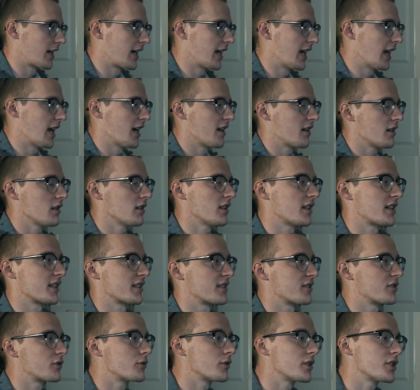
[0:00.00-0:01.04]
I added a lot of
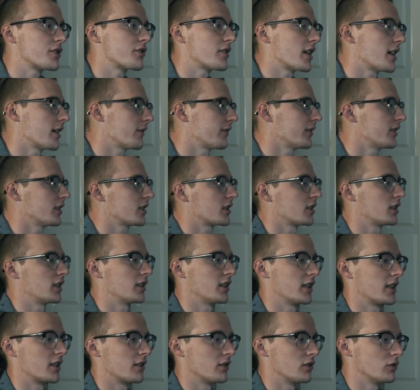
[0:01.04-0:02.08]
street traffic, a
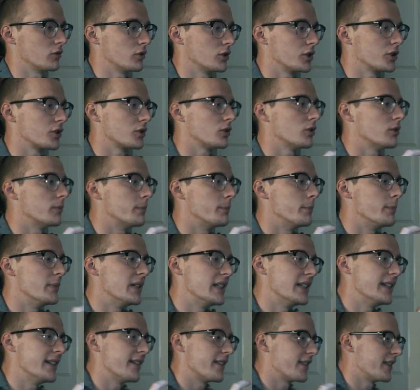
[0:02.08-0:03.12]
lot of little
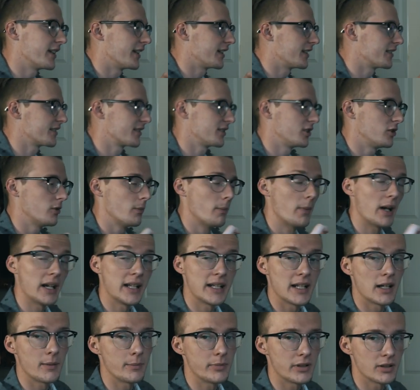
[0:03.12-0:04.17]
mini things that you might
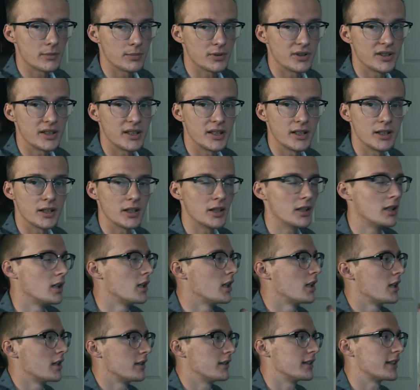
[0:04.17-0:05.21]
not be able to hear
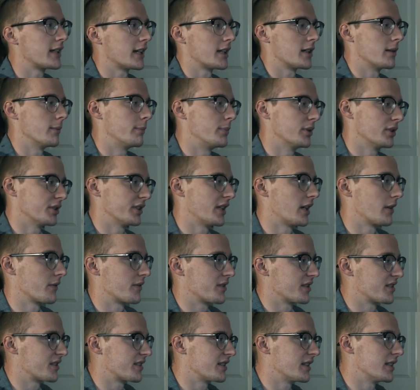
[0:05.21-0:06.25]
to kind of build out
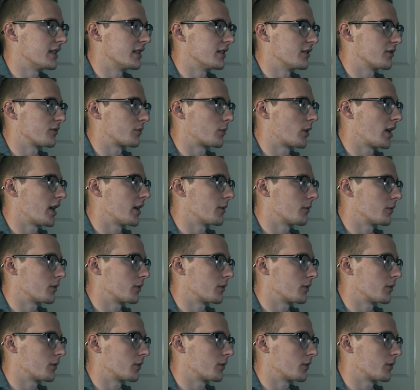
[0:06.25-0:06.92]
the scenes, right?